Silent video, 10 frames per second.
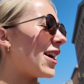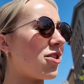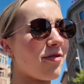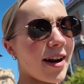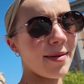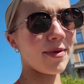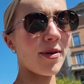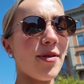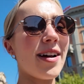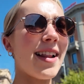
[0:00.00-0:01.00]

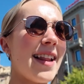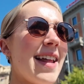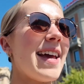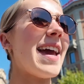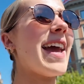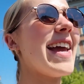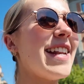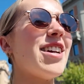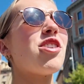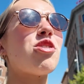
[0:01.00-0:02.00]
Incredible.
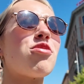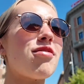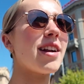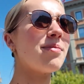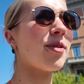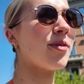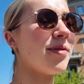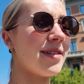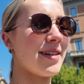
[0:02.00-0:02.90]
Incredible.